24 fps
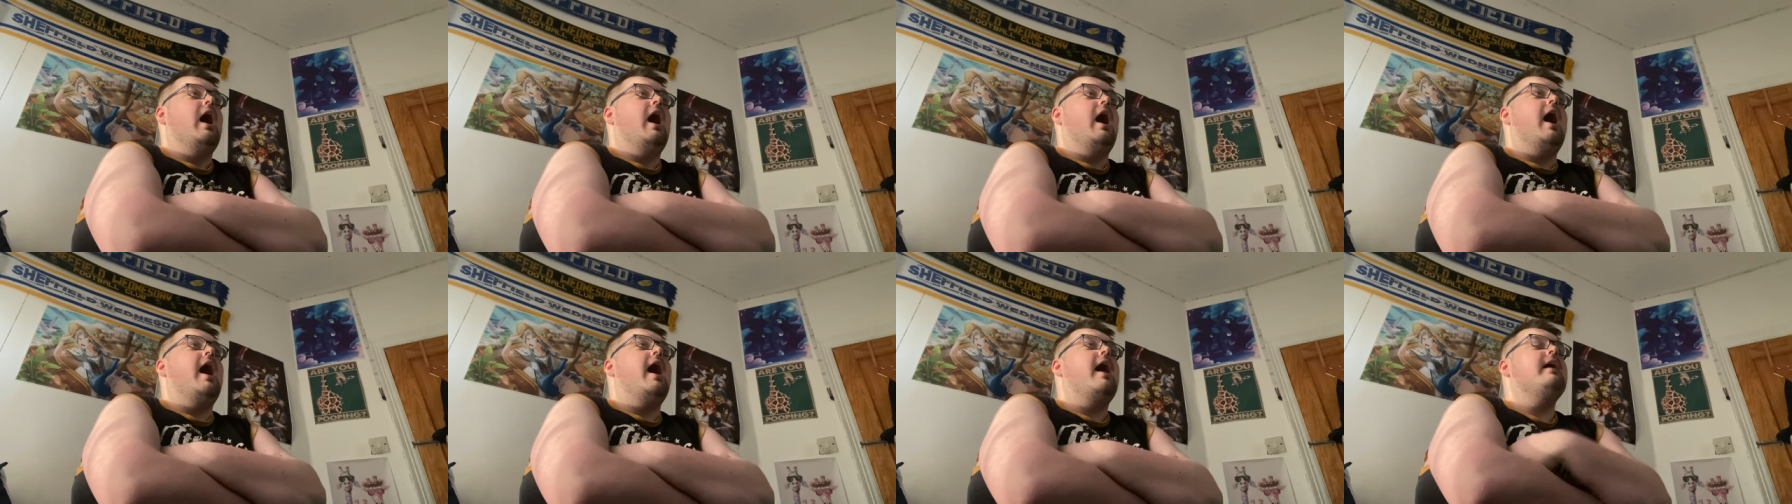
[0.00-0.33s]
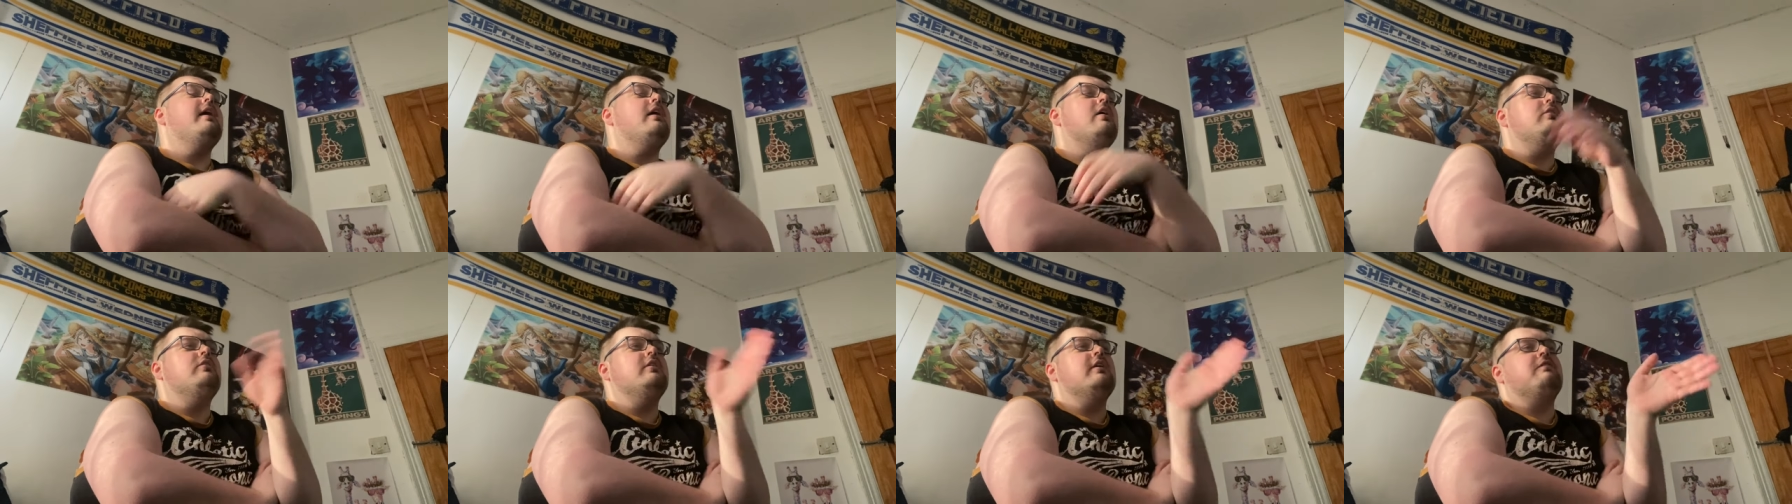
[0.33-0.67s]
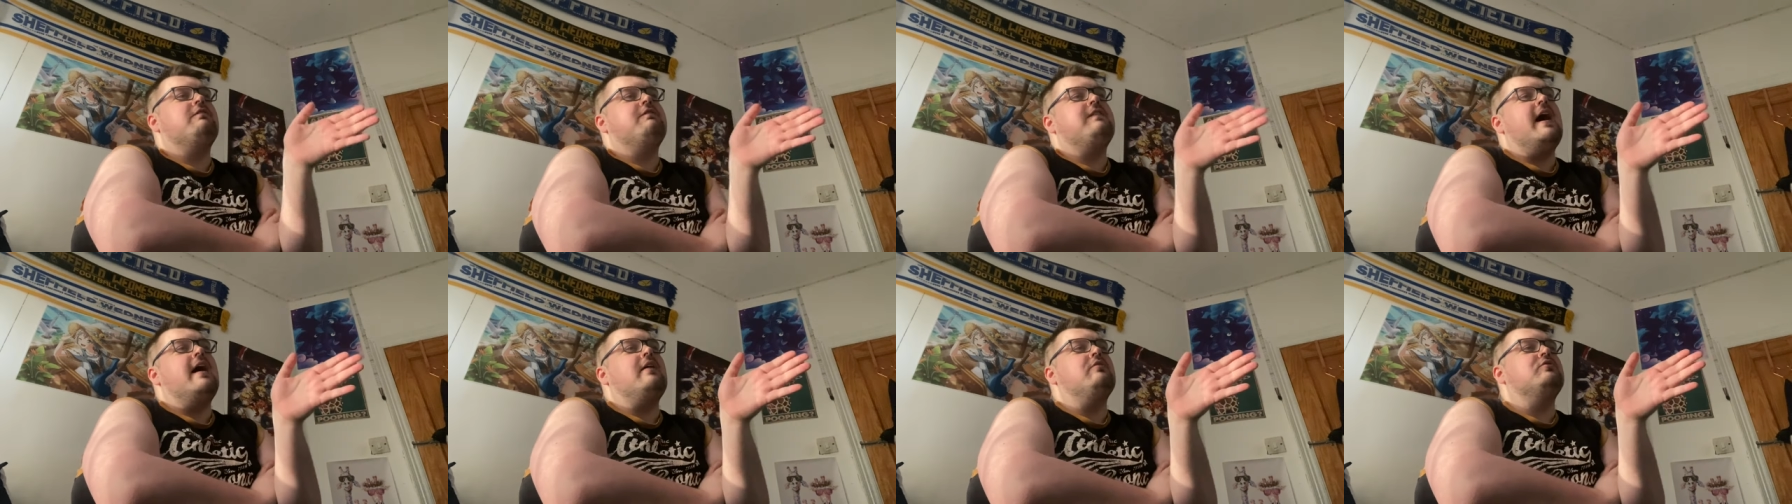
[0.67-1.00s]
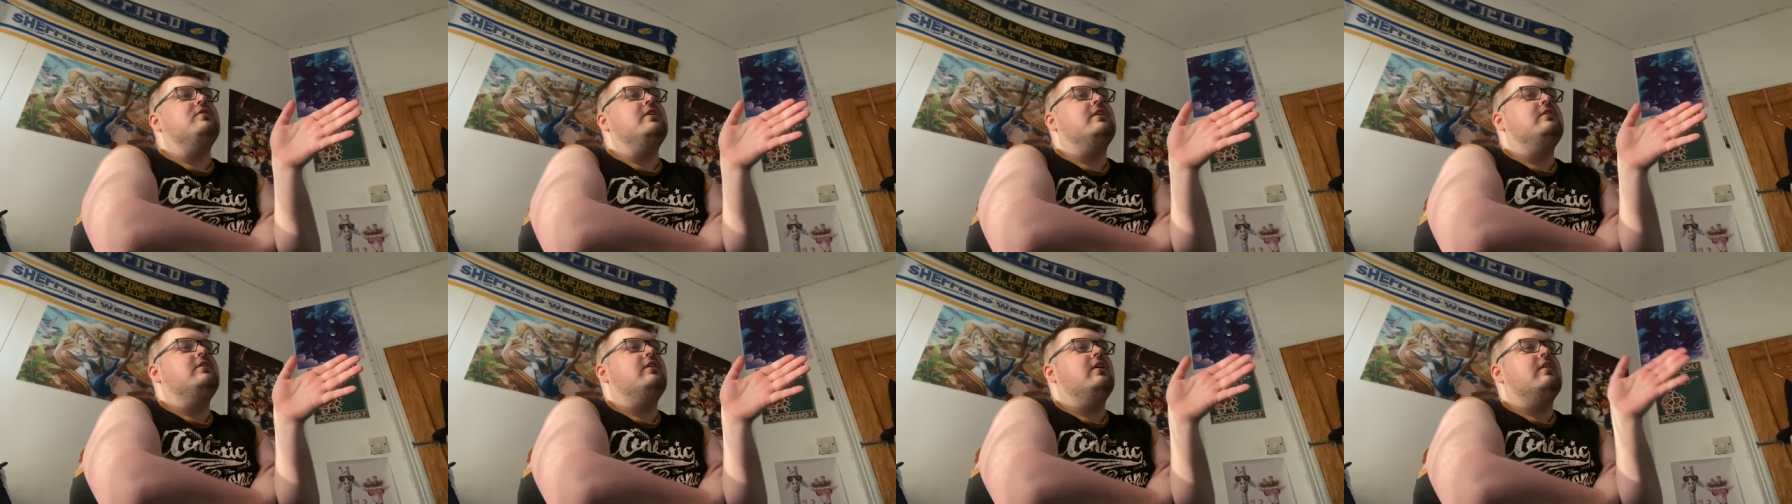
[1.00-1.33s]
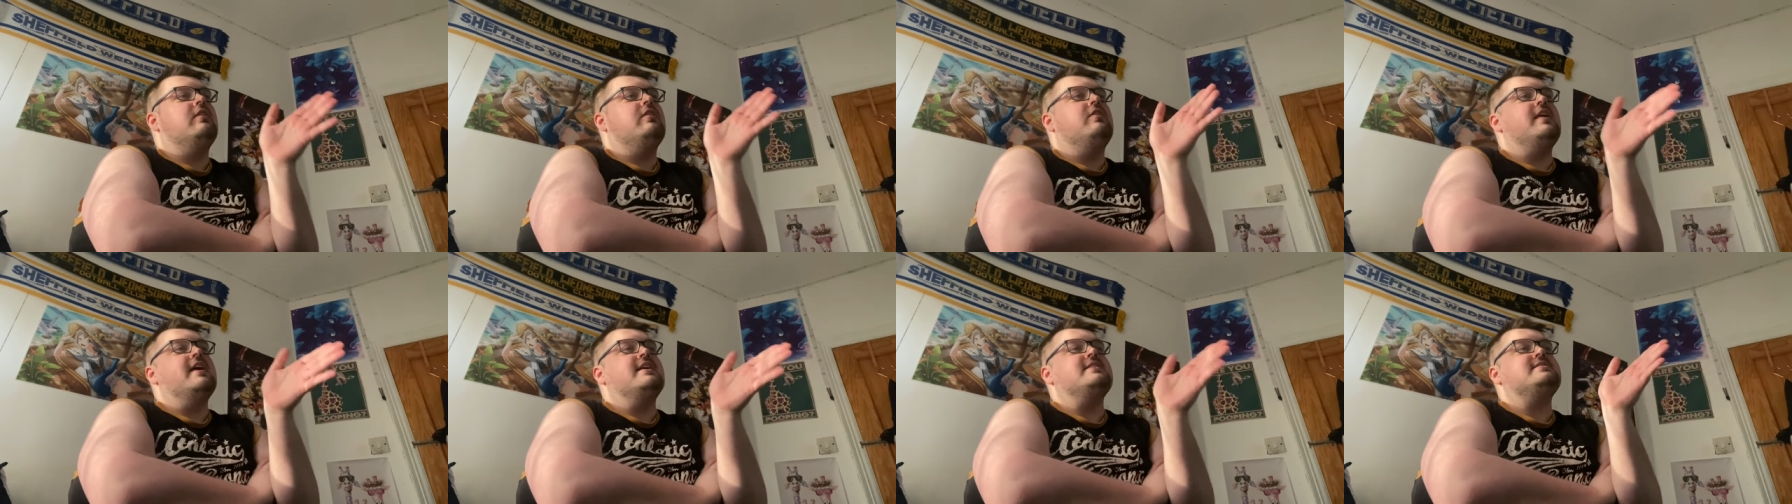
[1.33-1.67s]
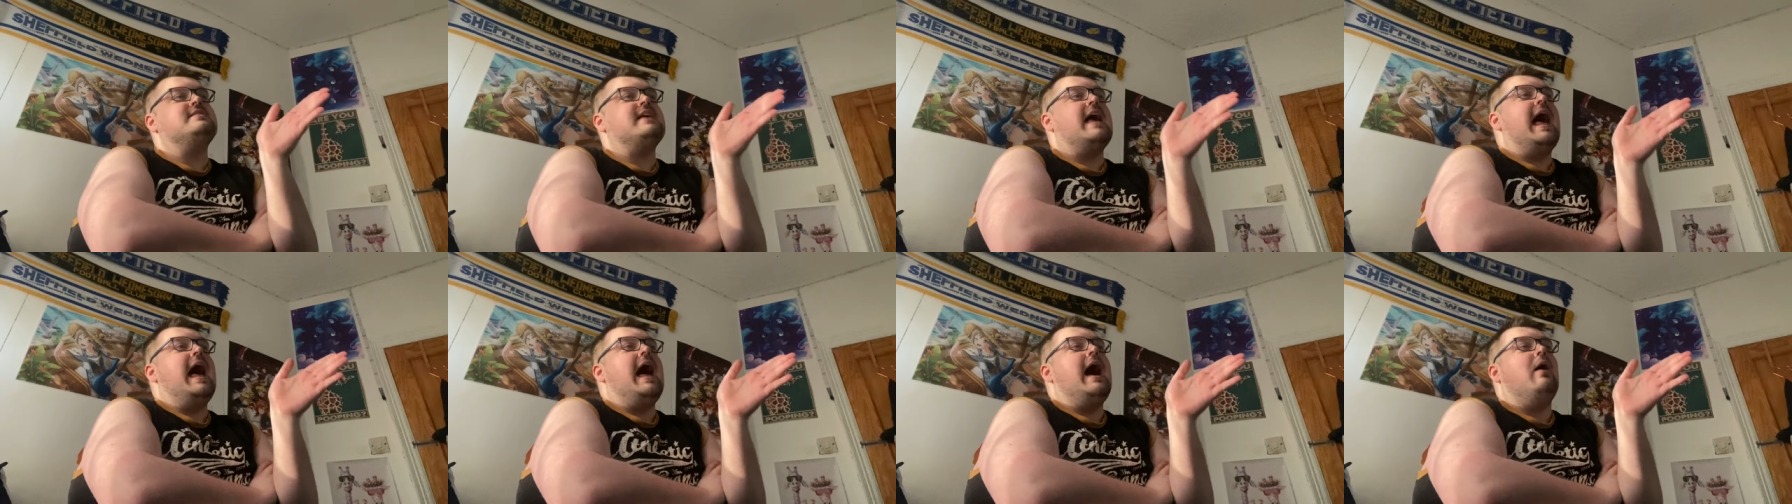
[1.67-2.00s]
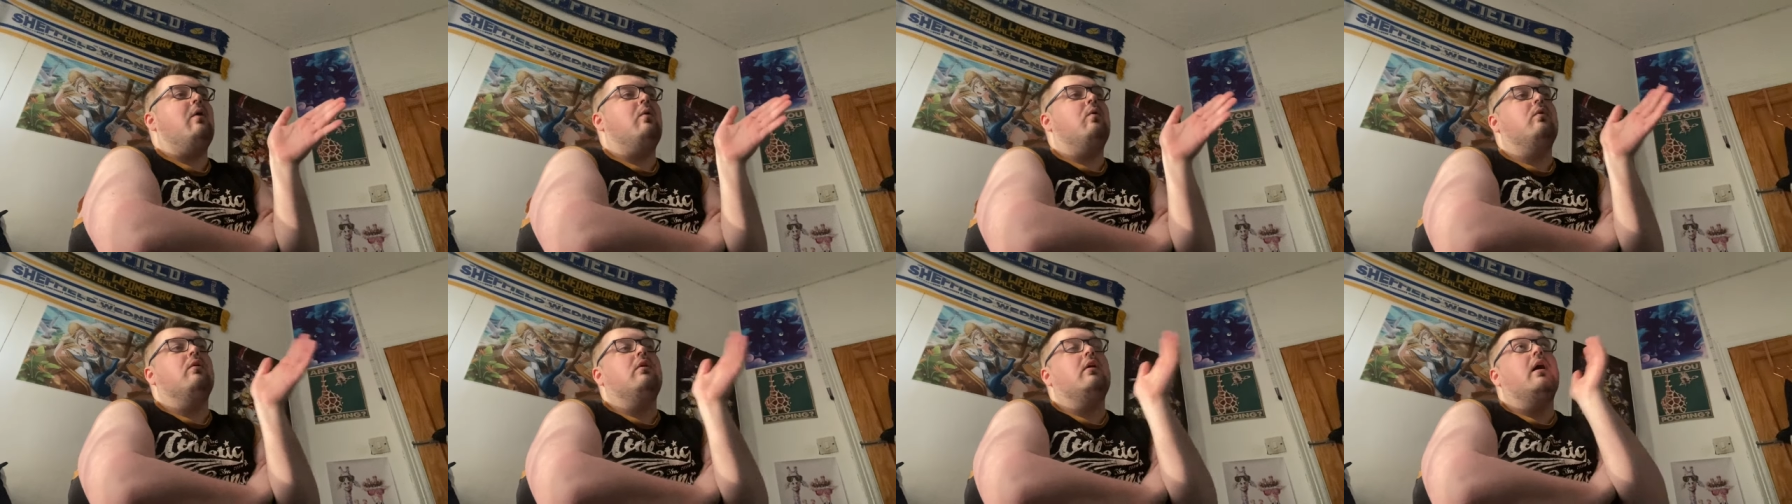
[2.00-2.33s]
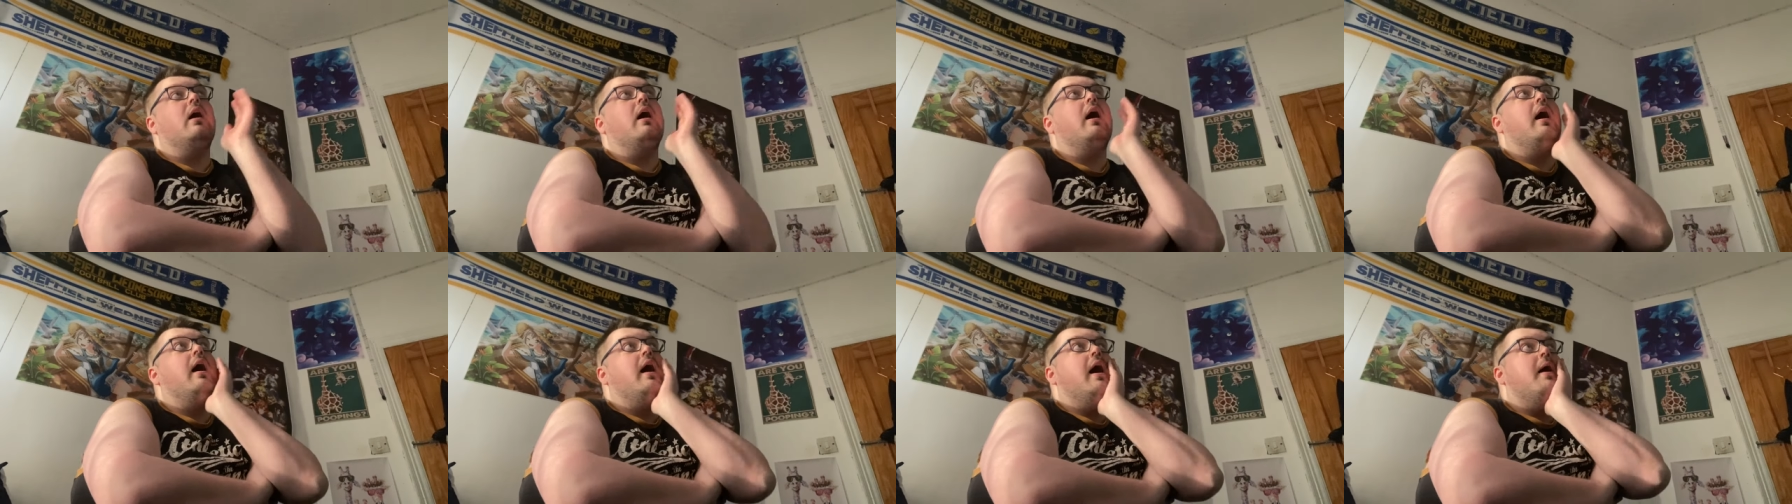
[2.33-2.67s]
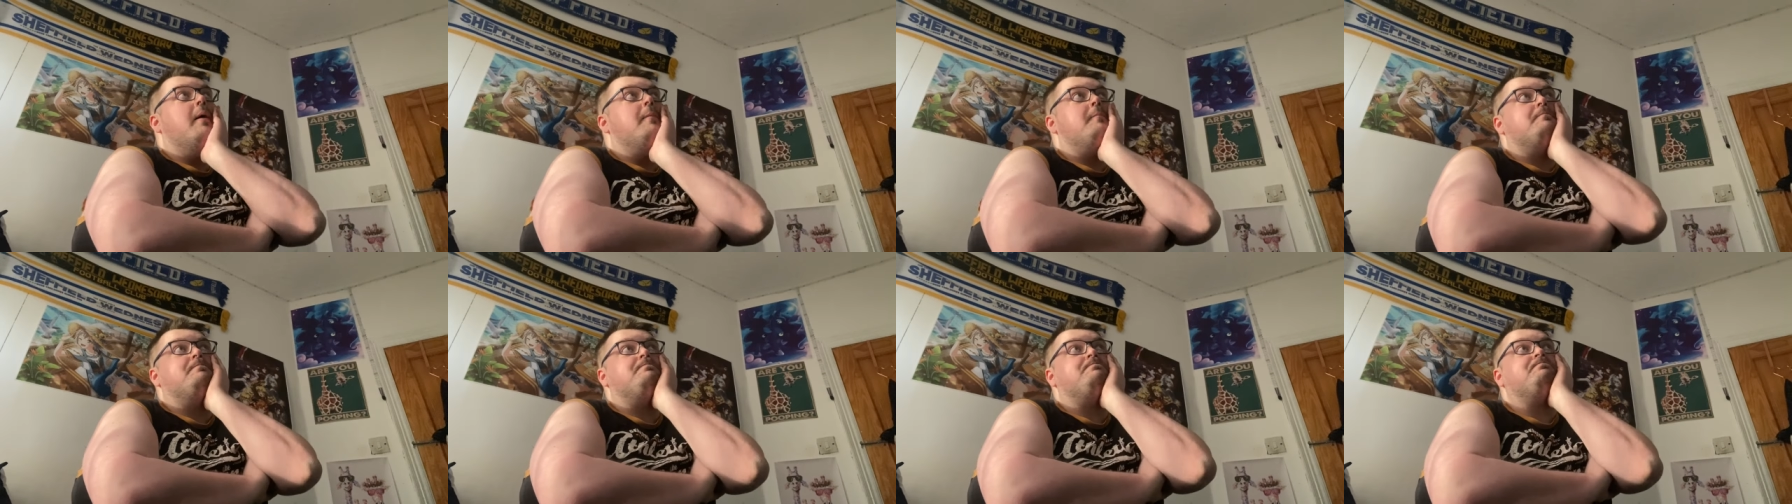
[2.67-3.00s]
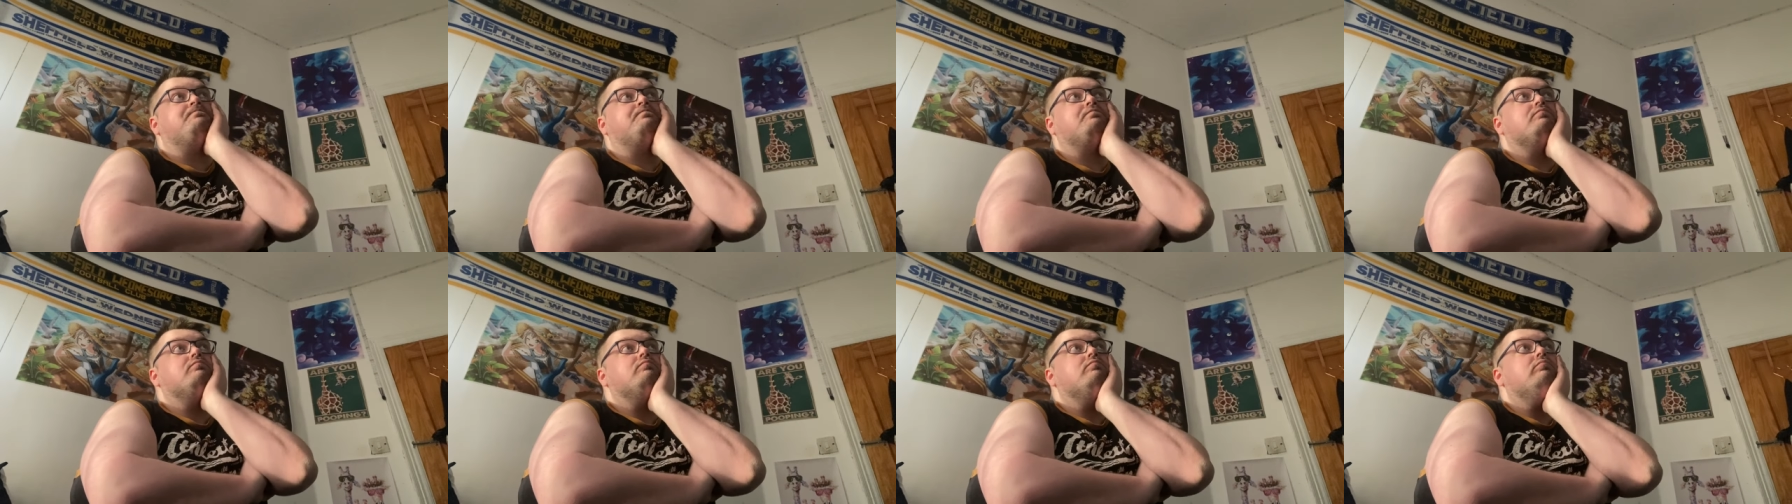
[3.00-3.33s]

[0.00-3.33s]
I only found this out um,